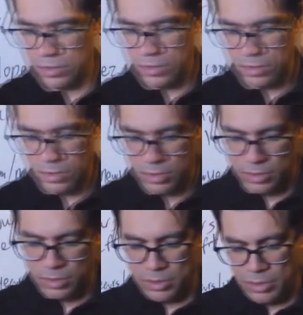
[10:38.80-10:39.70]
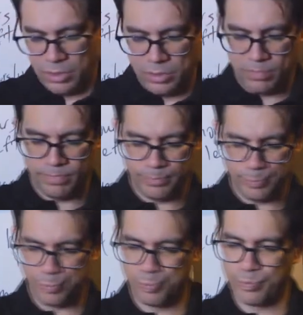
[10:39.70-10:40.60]

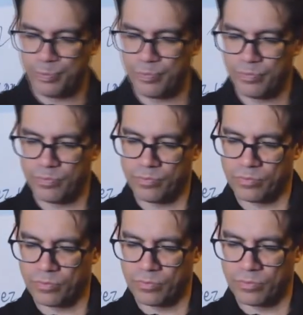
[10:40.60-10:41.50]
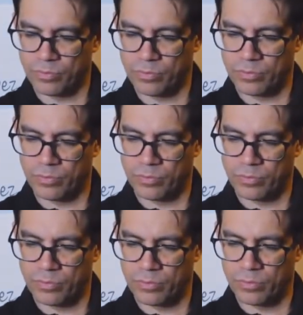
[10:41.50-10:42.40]

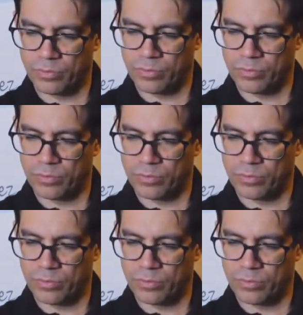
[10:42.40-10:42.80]
[no speech]